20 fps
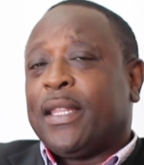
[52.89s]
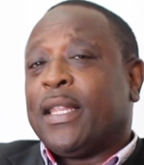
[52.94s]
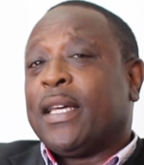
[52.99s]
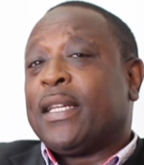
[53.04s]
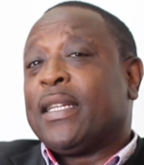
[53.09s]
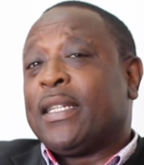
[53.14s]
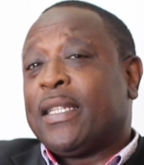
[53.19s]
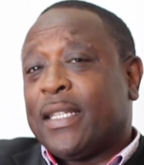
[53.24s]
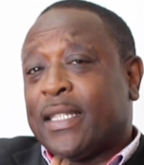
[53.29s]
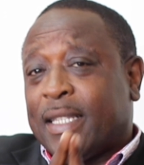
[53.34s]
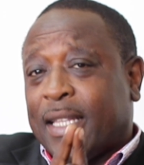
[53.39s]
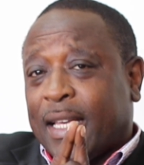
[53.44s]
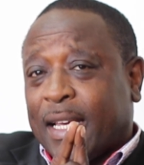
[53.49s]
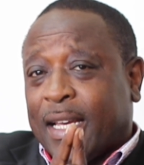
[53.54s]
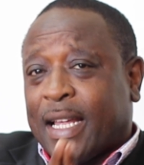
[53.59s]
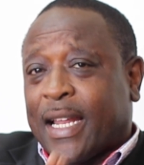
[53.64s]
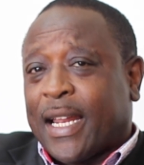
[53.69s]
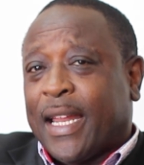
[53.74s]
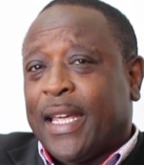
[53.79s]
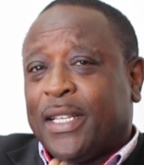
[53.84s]
that it is the
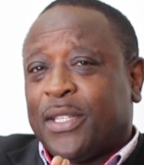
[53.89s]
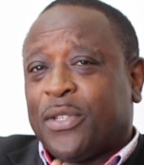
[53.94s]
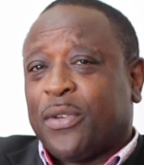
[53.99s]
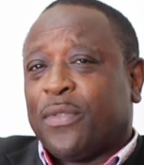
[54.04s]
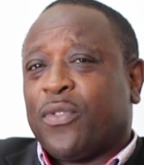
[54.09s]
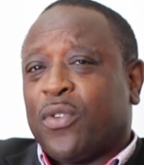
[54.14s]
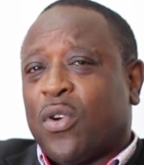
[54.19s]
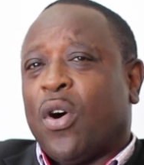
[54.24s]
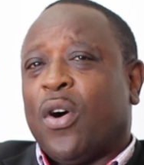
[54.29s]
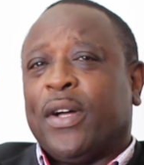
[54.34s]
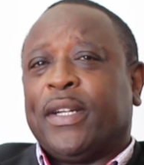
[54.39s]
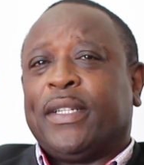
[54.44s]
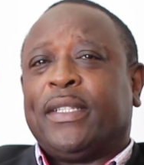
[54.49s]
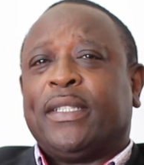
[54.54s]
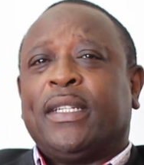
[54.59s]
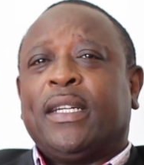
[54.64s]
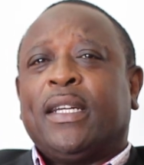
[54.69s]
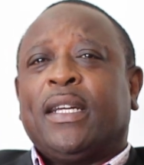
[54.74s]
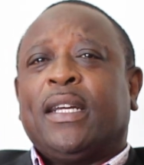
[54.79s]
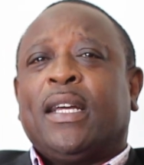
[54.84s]
grace of God
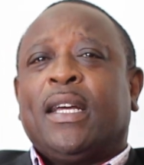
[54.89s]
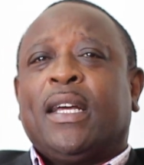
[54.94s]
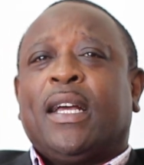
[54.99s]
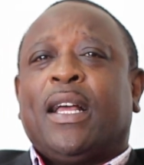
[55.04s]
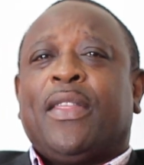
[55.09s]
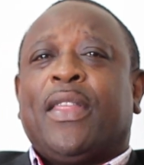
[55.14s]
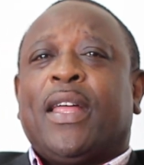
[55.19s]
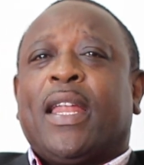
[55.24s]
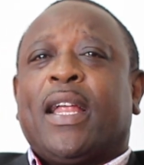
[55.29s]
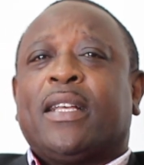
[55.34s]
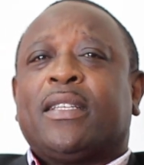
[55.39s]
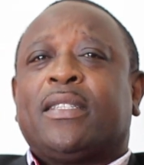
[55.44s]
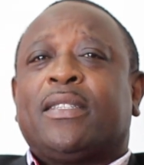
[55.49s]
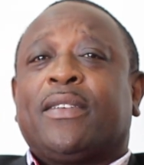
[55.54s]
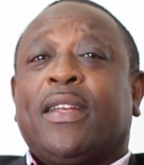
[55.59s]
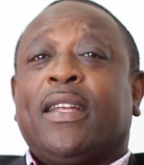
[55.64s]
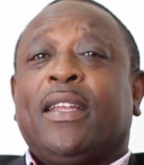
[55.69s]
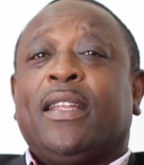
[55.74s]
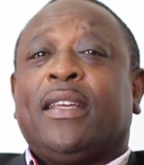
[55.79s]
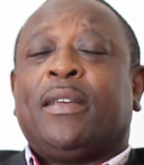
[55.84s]
that has
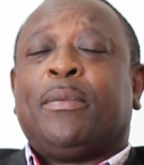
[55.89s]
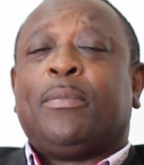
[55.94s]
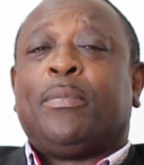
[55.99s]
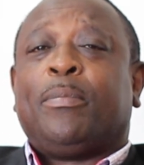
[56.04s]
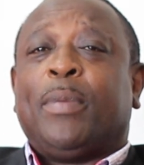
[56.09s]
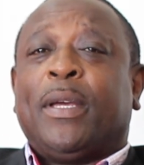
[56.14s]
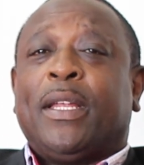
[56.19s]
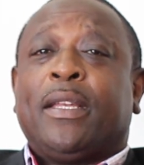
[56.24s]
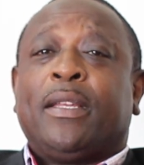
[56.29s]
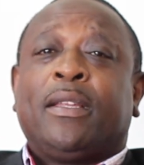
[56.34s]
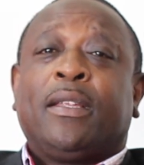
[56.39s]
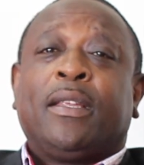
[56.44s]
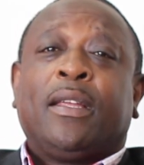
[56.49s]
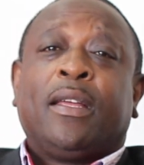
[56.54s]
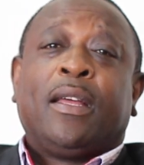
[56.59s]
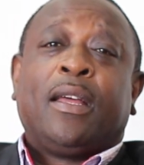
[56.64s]
really been